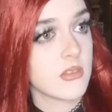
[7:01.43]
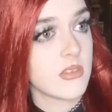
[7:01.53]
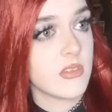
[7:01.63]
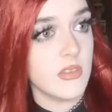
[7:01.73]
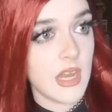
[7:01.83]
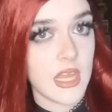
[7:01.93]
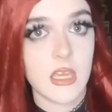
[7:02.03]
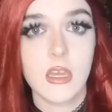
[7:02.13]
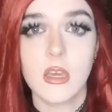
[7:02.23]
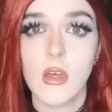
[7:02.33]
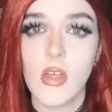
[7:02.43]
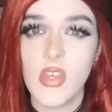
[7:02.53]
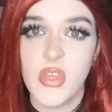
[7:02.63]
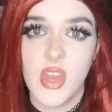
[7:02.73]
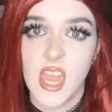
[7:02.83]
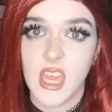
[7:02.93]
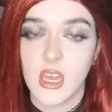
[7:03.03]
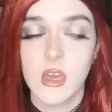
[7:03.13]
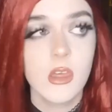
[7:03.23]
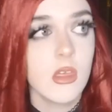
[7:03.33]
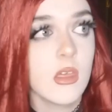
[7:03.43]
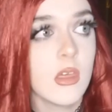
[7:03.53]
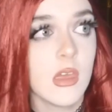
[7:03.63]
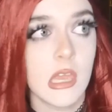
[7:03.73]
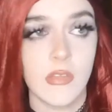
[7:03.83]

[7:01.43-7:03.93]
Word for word: like, snake thing.